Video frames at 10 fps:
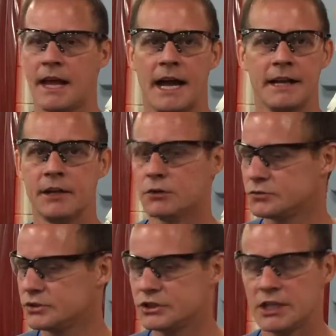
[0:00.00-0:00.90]
I don't
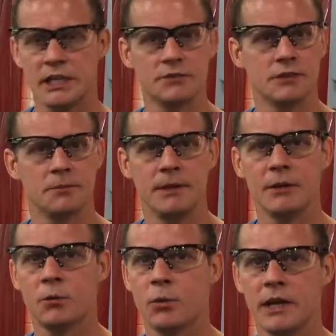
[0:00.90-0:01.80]
suggest a
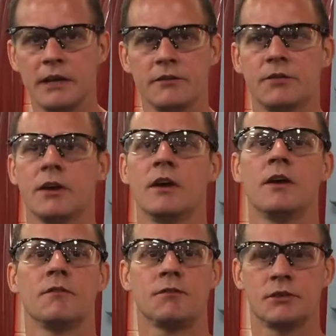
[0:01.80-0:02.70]
big weave
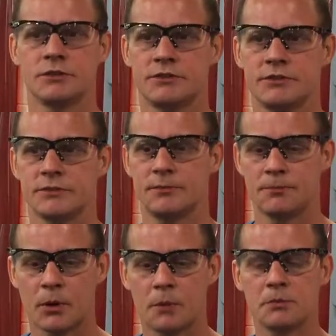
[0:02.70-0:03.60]
for the
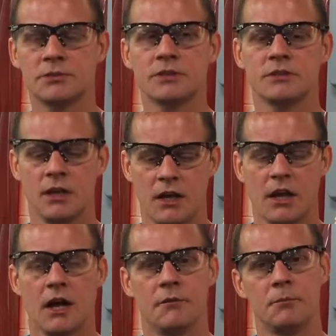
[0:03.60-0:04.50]
purposes
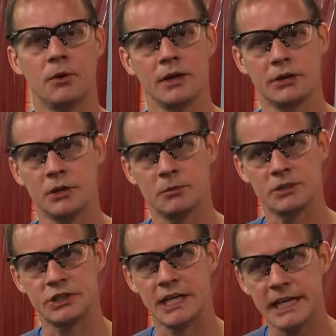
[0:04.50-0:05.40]
of putting too
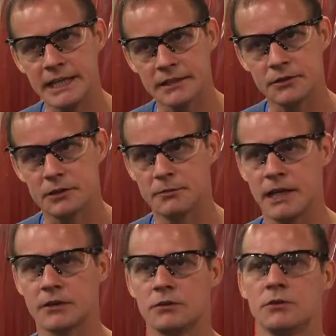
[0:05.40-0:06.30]
much heat into the
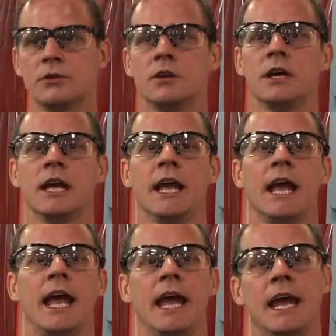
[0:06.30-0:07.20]
metal
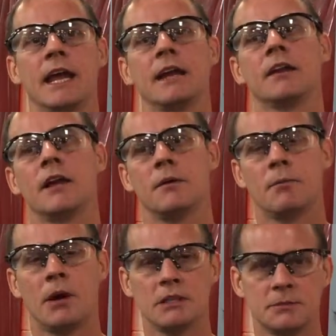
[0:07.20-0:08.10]
and
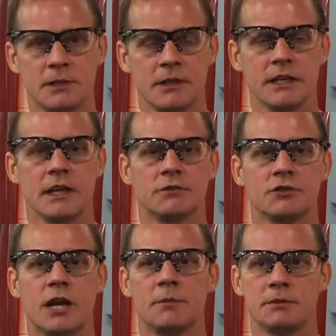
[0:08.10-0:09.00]
possibility of
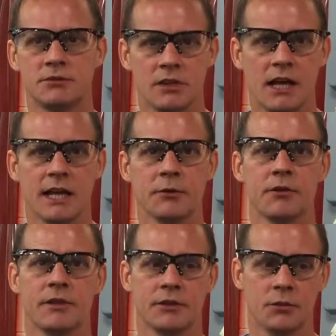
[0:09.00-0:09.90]
trapping slag
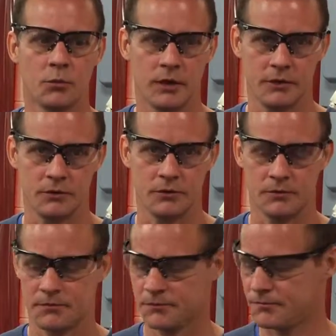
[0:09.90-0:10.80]
within the weld.
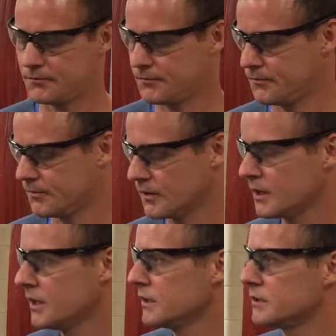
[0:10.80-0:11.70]

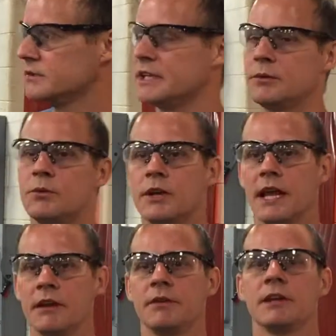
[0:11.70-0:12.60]
Does anyone
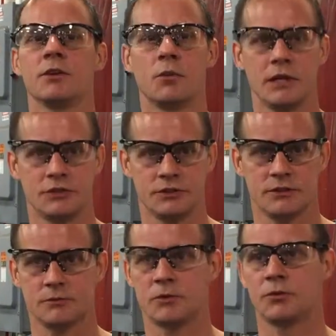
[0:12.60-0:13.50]
have any
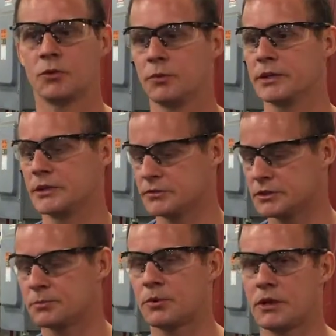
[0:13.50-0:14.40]
questions before we do
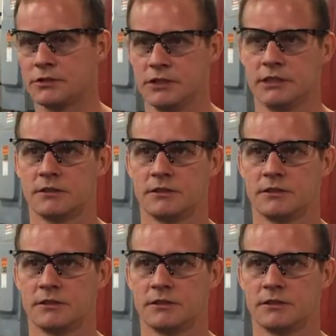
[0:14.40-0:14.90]
this project?